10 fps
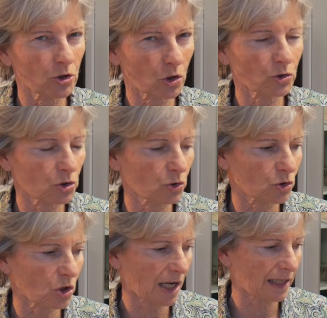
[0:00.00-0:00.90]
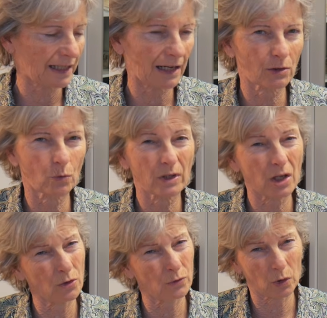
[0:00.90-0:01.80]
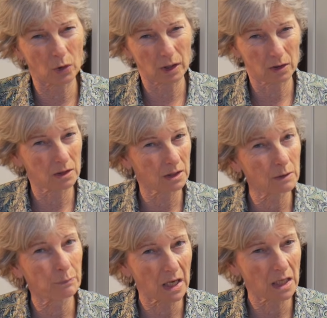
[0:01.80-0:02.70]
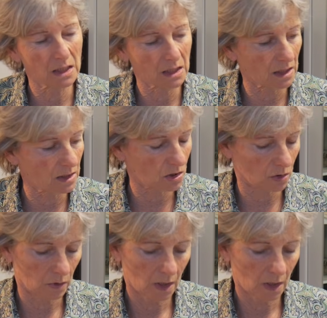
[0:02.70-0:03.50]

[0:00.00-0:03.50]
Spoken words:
not to do trial and error with overlocking because it's a pain to undo.